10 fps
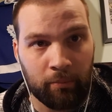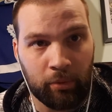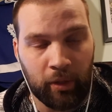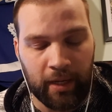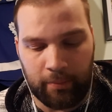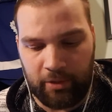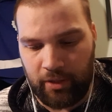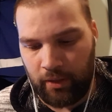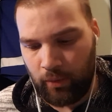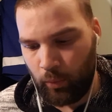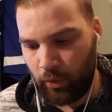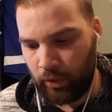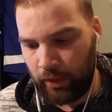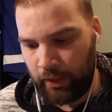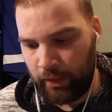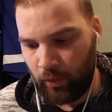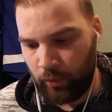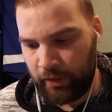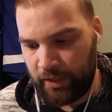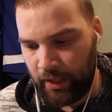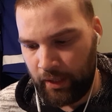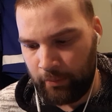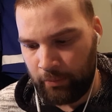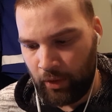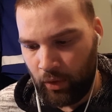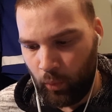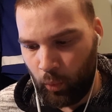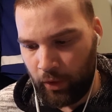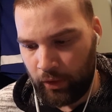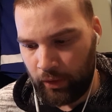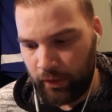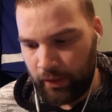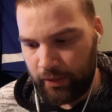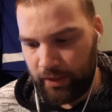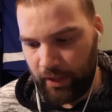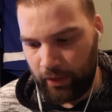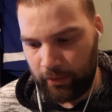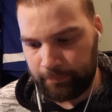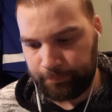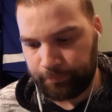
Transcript: Perhaps. Only time will tell.